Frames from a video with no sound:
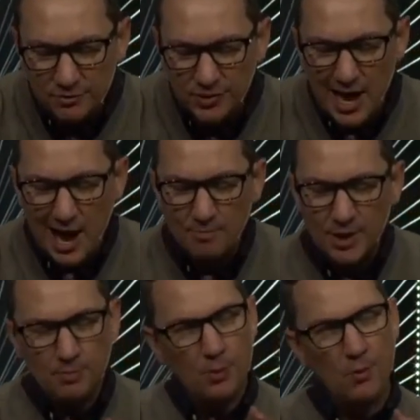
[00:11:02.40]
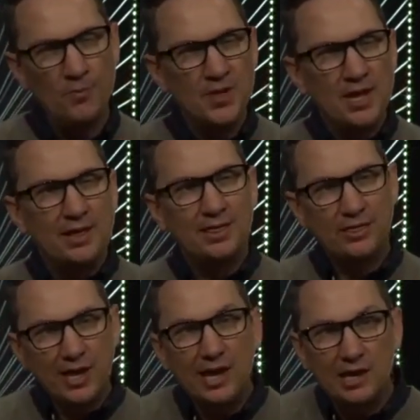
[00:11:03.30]
that, people
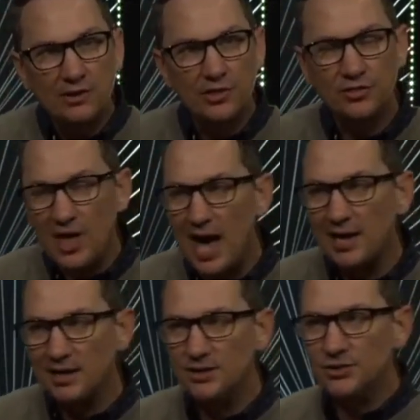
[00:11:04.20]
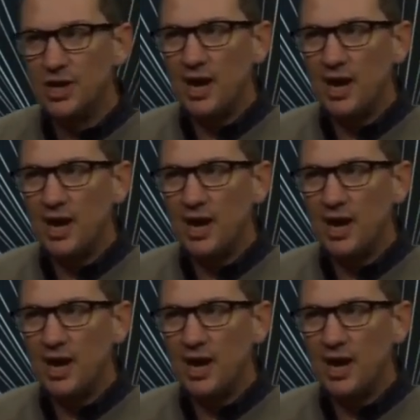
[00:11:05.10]
think that that is